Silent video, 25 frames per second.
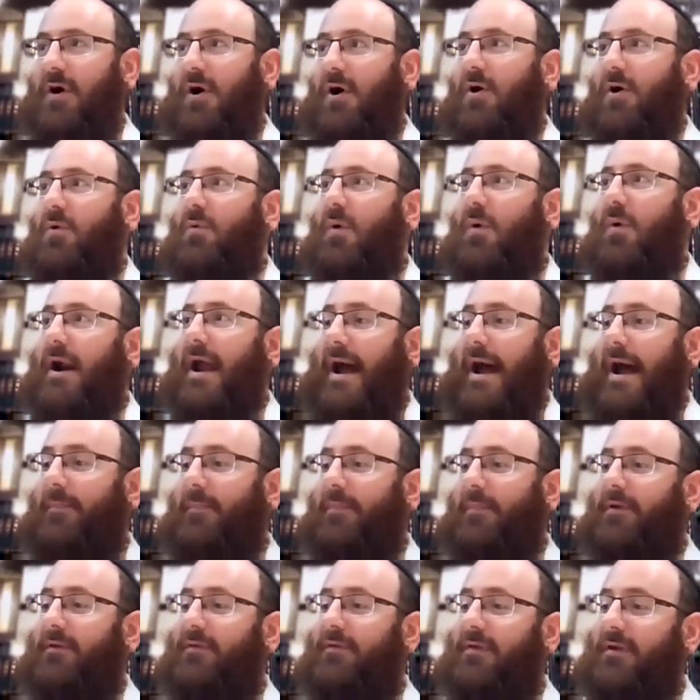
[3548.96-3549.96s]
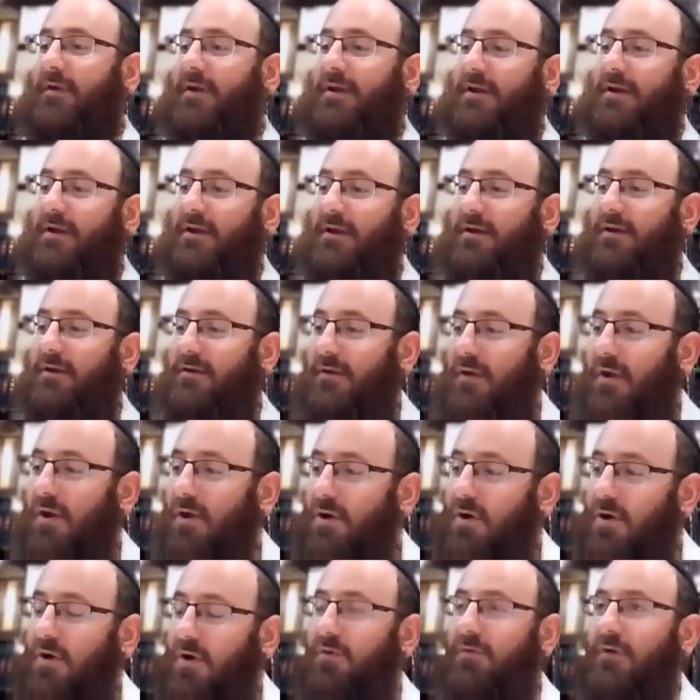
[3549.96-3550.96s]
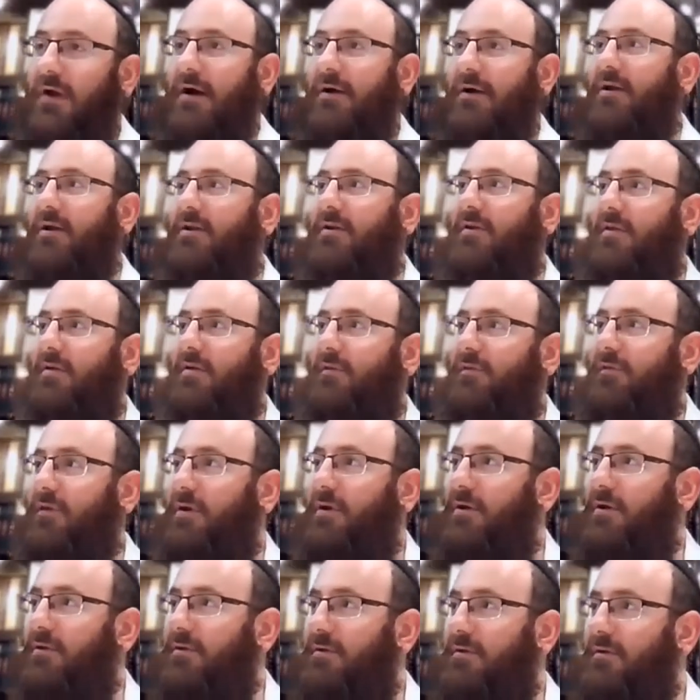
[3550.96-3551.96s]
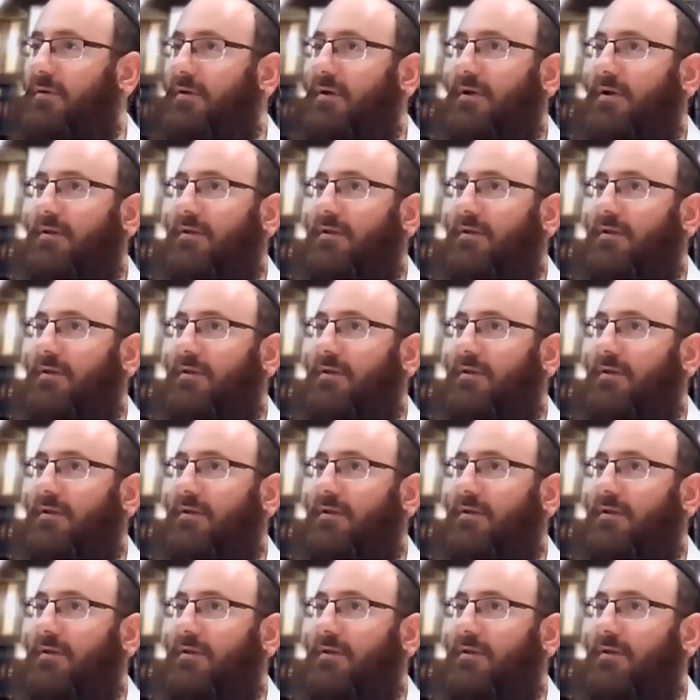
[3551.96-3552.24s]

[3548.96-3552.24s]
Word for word: So what happens? The king goes out into the field.